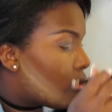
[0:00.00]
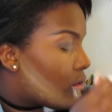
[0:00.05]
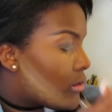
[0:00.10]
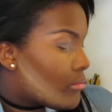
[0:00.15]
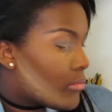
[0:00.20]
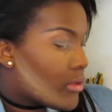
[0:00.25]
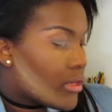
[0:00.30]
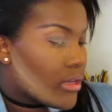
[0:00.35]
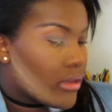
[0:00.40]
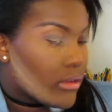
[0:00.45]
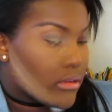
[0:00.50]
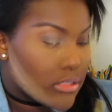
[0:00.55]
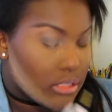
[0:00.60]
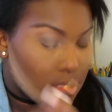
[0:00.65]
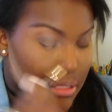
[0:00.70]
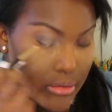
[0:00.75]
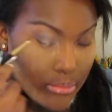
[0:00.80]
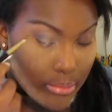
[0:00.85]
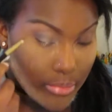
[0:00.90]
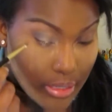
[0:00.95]
I'm making sure
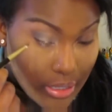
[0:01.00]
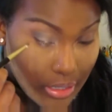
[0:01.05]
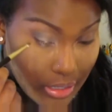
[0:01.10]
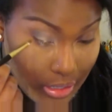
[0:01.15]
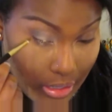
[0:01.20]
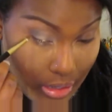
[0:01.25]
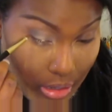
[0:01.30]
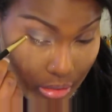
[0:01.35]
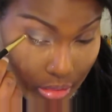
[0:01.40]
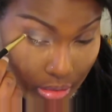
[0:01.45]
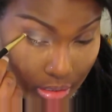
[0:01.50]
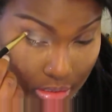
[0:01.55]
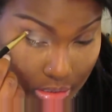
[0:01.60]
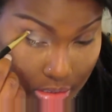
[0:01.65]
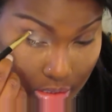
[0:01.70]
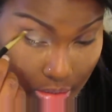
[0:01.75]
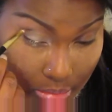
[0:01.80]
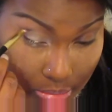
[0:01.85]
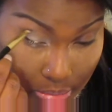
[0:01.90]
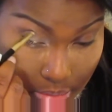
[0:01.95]
that I'm getting it on the
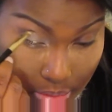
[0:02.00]
tip.